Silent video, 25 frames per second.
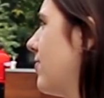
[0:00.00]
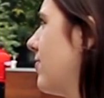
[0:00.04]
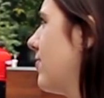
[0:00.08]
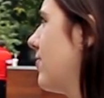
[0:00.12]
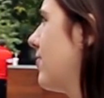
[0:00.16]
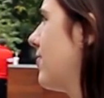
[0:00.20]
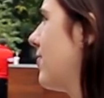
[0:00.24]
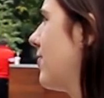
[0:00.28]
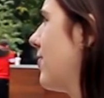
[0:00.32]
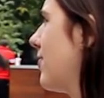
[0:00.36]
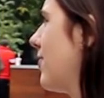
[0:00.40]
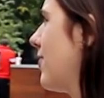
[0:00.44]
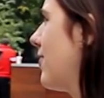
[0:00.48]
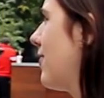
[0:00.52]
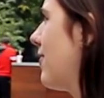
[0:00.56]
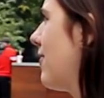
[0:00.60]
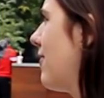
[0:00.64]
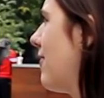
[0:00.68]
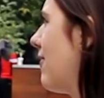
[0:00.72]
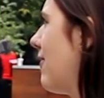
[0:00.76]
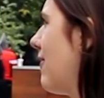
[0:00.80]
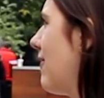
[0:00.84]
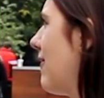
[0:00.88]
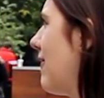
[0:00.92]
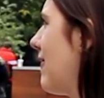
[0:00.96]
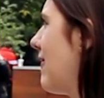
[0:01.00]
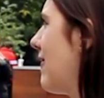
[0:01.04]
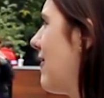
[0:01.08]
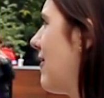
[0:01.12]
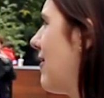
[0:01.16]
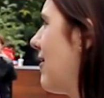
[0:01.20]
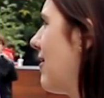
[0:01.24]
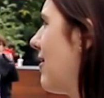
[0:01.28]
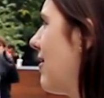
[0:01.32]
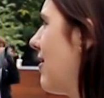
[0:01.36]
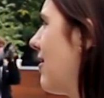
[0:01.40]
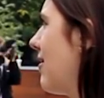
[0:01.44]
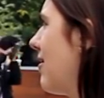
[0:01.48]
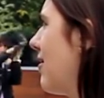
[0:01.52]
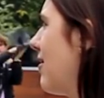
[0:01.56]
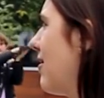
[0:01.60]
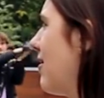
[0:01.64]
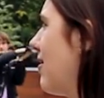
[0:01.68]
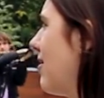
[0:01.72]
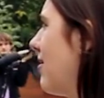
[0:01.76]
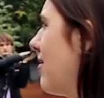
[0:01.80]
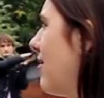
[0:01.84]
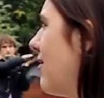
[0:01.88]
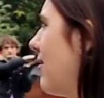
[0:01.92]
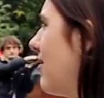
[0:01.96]

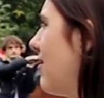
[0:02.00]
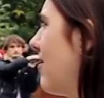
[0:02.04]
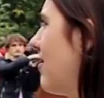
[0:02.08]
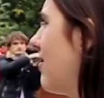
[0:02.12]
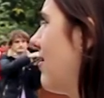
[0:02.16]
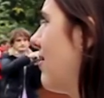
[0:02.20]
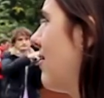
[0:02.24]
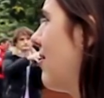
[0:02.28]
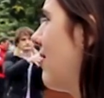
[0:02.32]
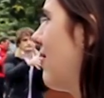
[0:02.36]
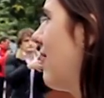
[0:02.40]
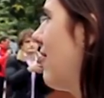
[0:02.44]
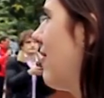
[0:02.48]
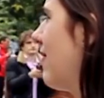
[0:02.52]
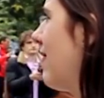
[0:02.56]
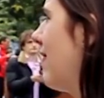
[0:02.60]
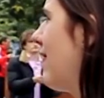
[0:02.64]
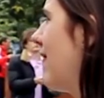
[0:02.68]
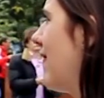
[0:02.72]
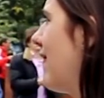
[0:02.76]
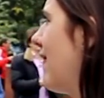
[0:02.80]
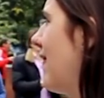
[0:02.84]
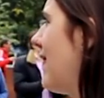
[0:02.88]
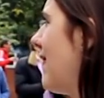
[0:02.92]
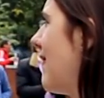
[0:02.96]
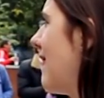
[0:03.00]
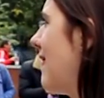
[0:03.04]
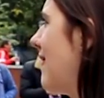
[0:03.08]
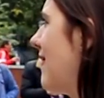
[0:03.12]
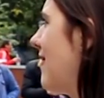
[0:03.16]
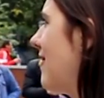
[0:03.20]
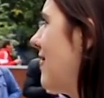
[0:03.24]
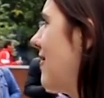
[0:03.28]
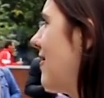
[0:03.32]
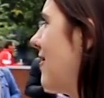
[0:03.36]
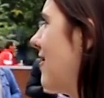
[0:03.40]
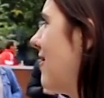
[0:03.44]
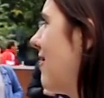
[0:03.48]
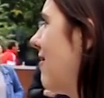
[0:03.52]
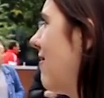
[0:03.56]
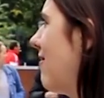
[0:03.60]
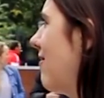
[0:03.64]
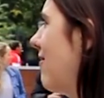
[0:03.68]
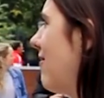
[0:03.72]
(silent)